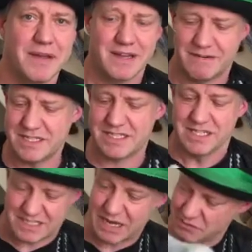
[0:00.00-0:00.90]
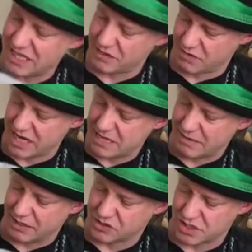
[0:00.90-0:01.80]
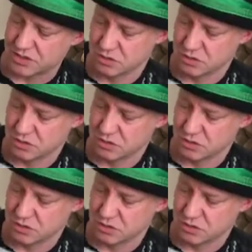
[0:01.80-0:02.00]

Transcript: All right, was that the right email address?